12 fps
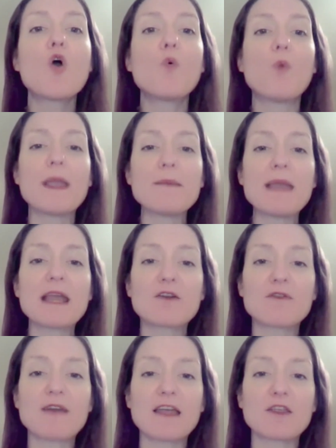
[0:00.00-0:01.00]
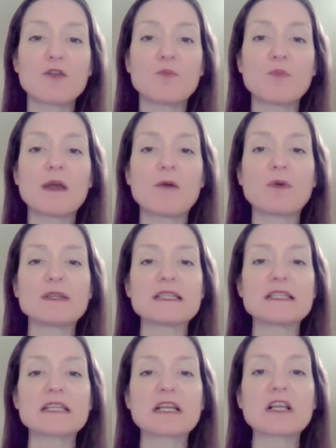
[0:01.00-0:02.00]
White matter volume was
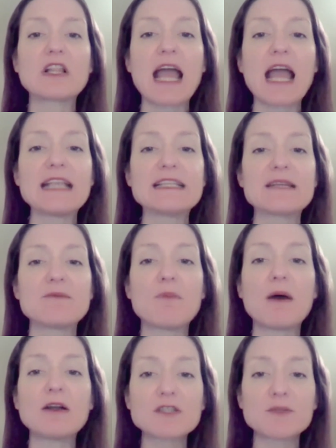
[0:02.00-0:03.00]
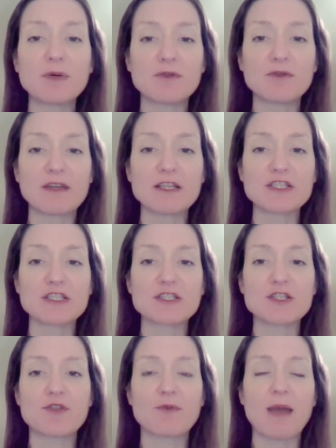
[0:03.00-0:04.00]
declined in multiple
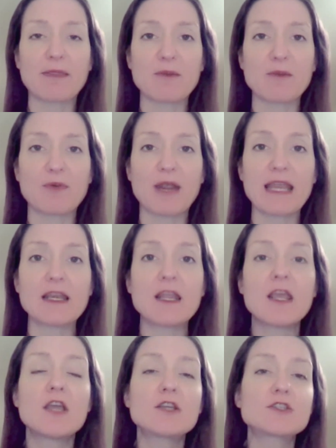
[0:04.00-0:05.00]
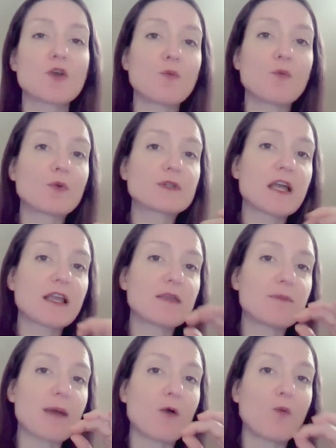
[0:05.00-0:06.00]
regions throughout the brain. So we're talking
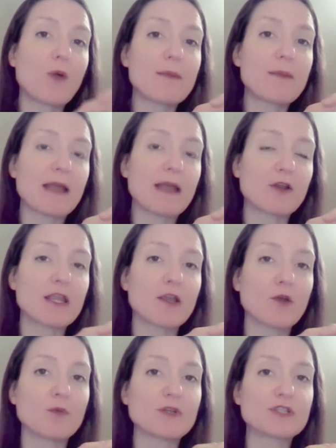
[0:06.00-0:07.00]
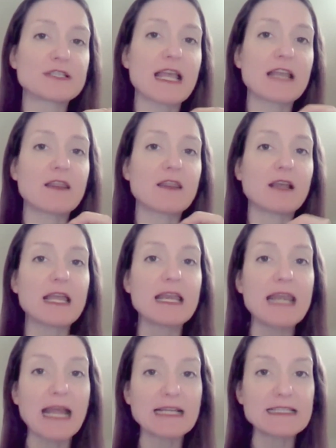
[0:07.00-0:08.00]
about white matter here, which is kind of the
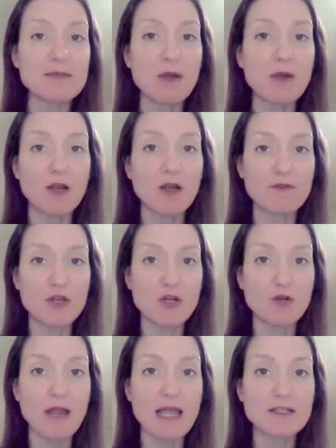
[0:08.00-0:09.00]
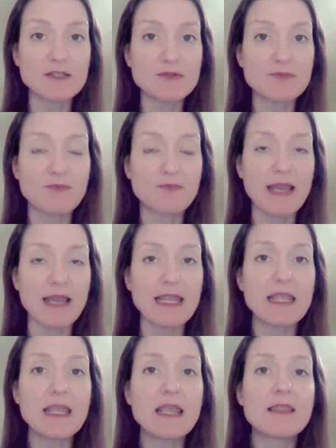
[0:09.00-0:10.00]
connecting part of the neurons, right?